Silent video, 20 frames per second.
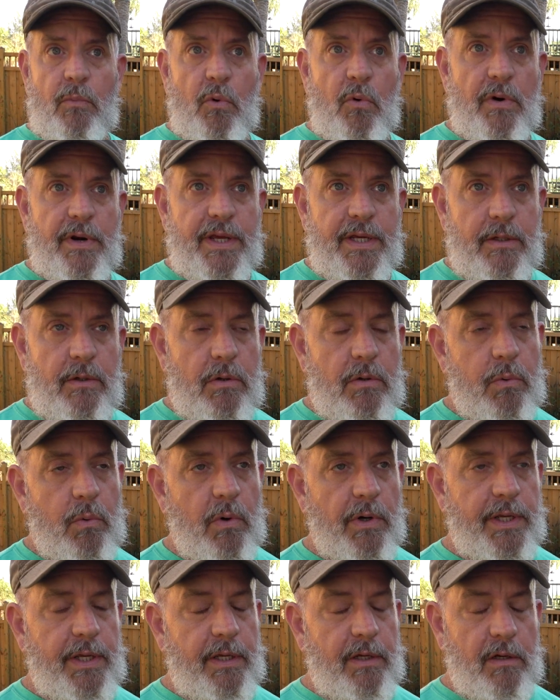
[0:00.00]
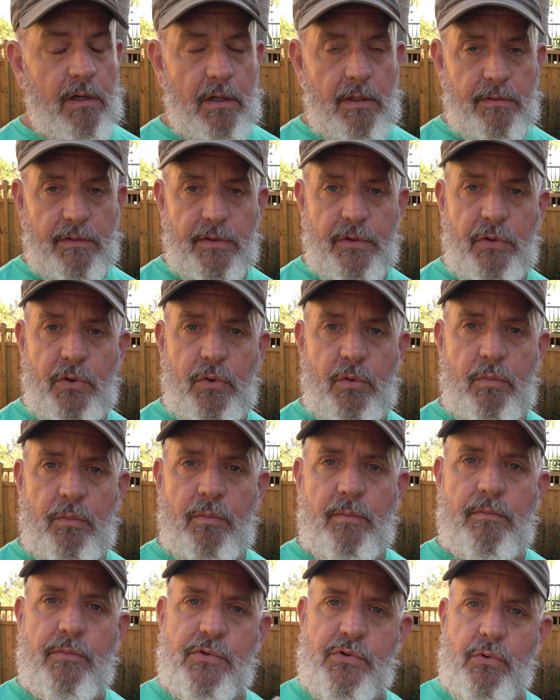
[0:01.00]
the morning working on the new
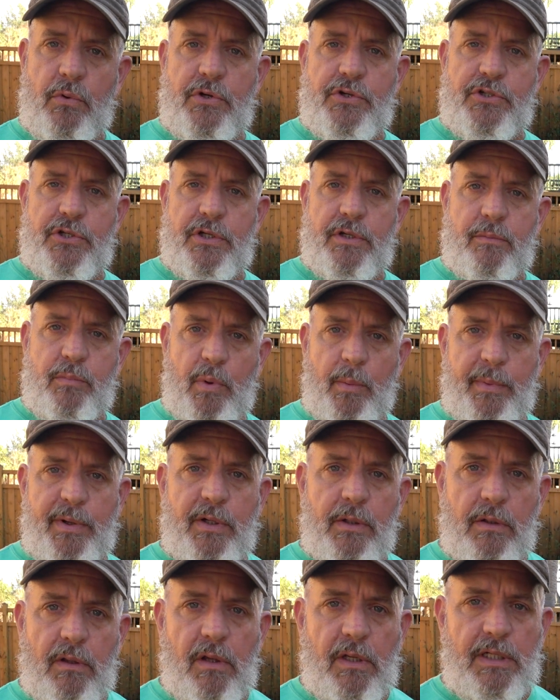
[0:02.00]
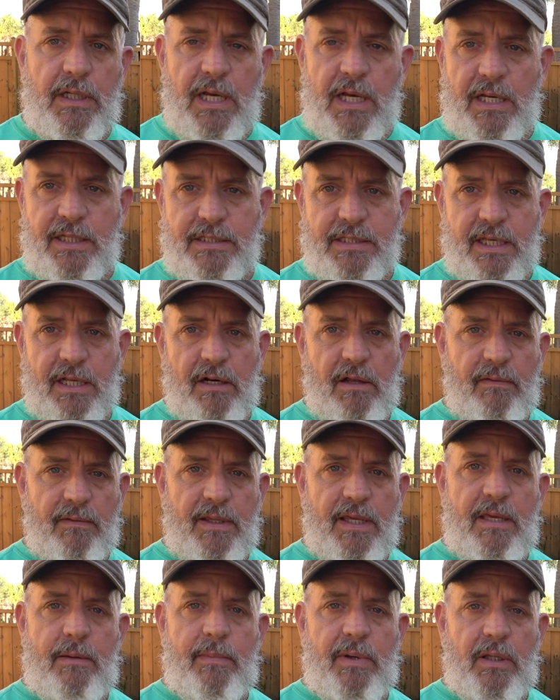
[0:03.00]
Zoysia and Bromidalone guides. Get on
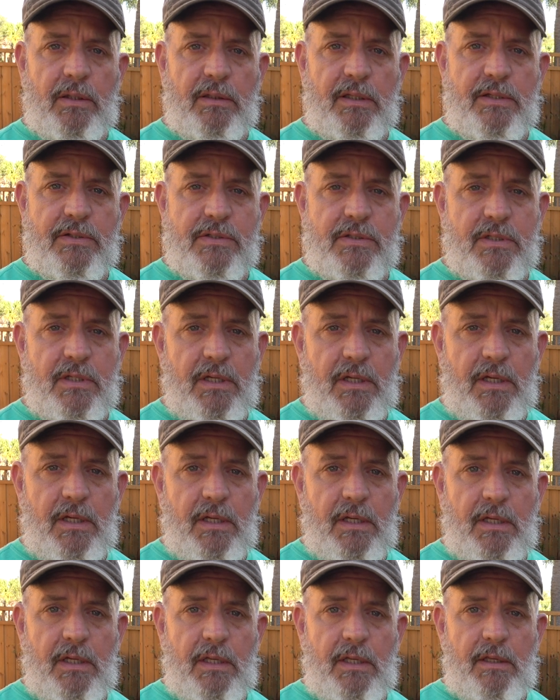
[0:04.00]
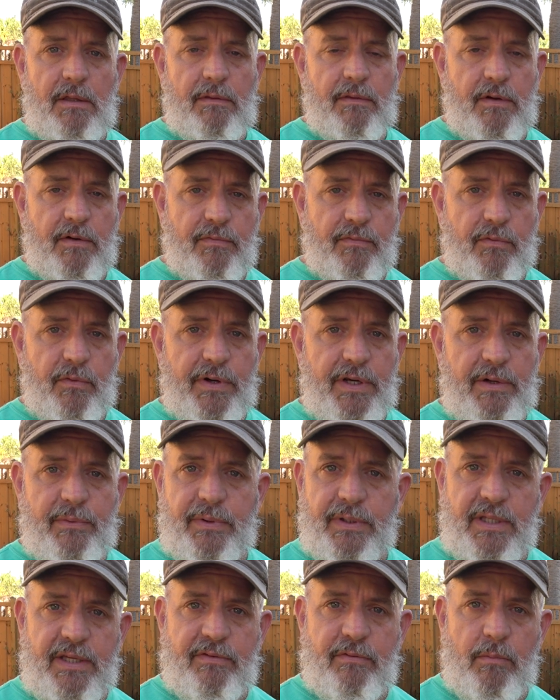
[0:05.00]
the email list. They're free,
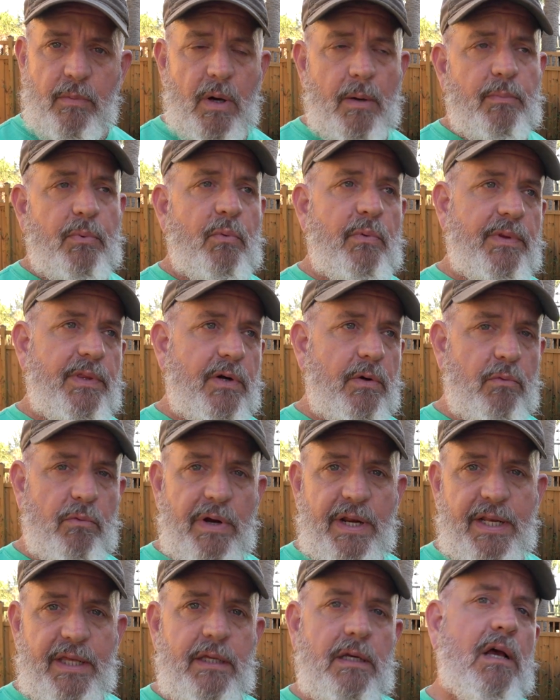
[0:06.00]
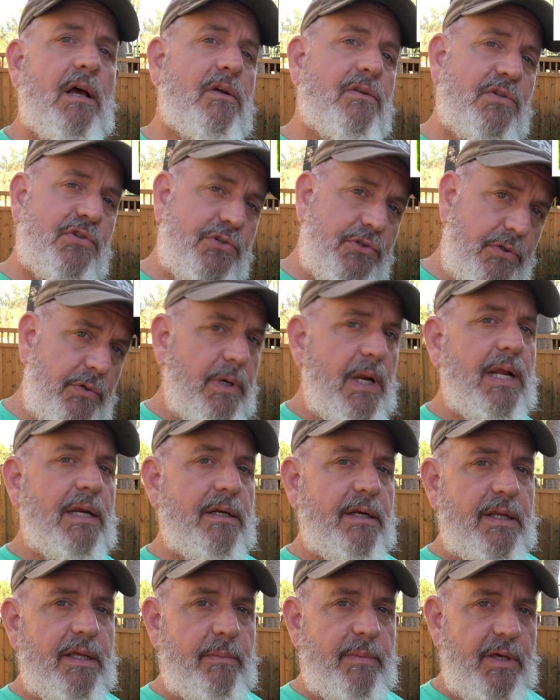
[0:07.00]
we leave them up, and when they're ready, I'll shoot out
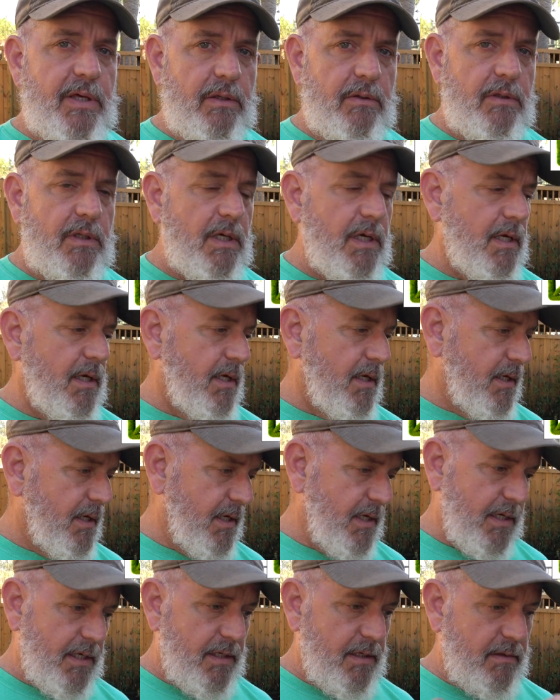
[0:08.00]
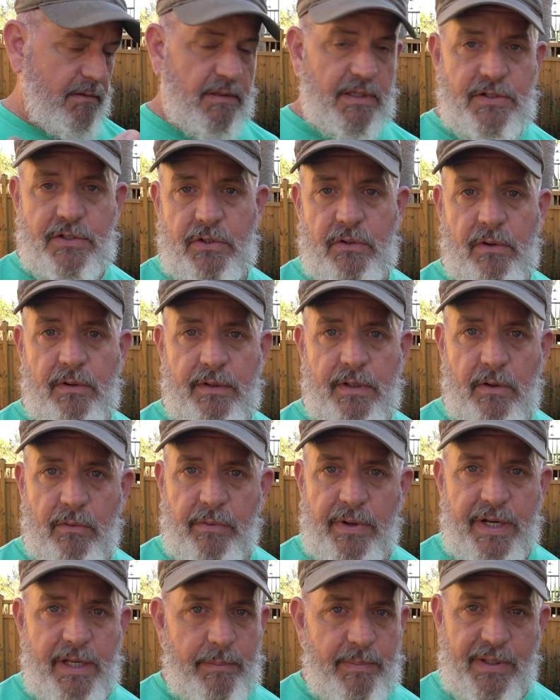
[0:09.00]
an email and let you know that they're
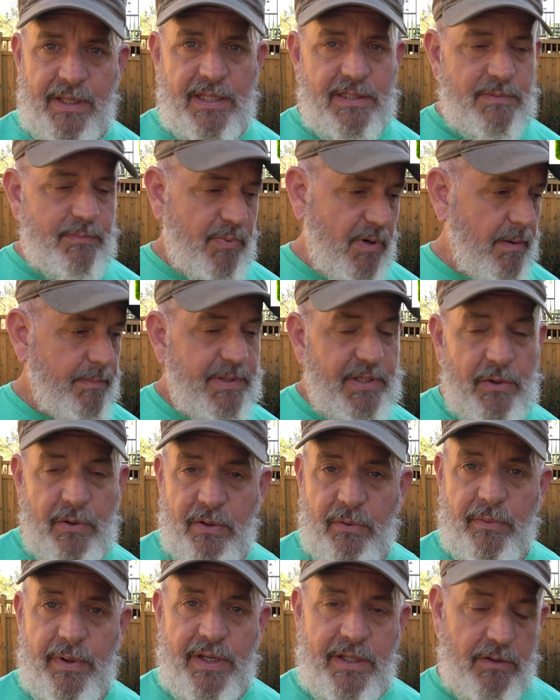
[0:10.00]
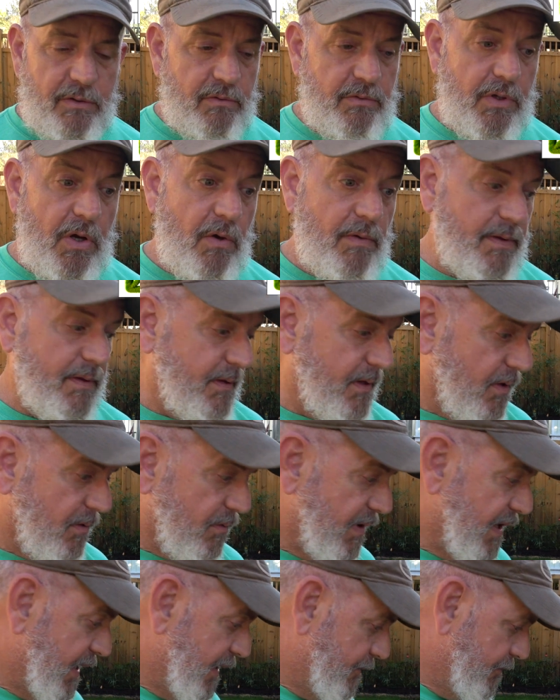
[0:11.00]
ready, but that's probably the only way you'll know that they're
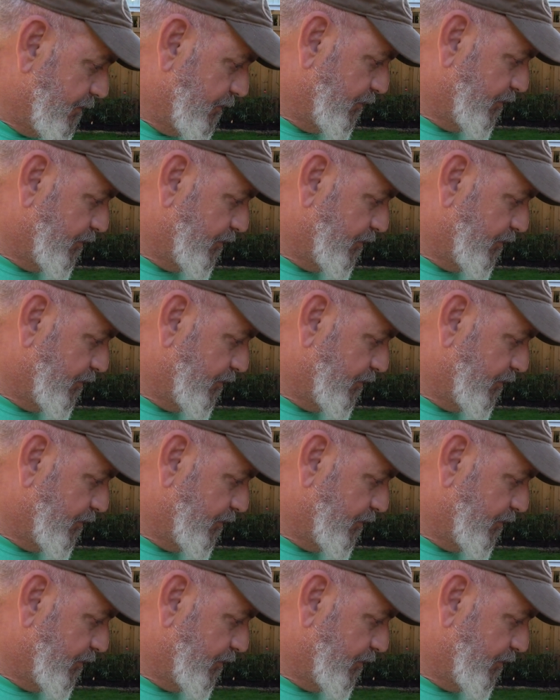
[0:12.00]
ready.